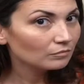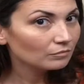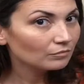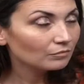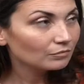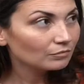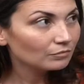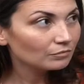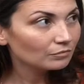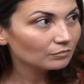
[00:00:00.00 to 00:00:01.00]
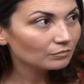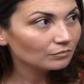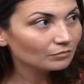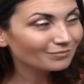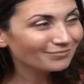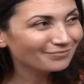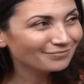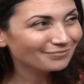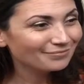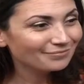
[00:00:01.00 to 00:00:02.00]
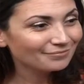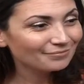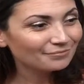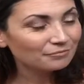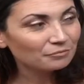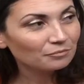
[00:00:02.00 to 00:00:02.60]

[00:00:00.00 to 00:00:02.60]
[no speech]